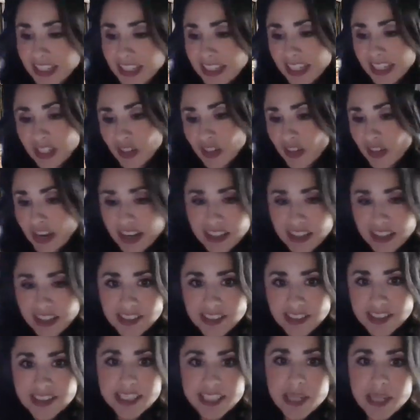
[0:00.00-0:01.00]
Then you're not going
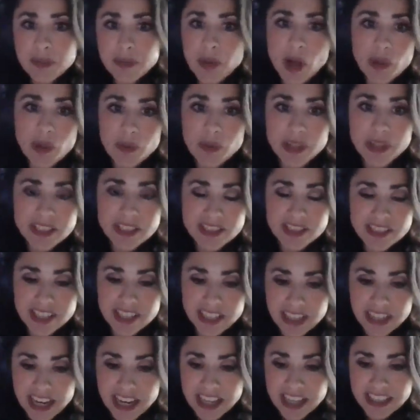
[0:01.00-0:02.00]
to sleep all Wednesday
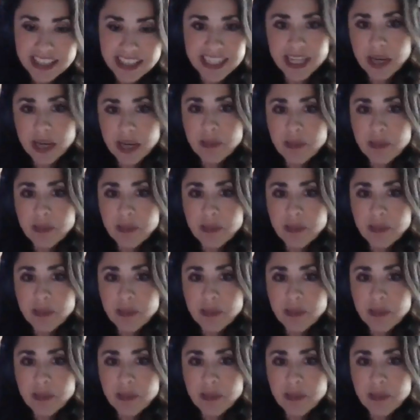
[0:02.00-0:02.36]
night thinking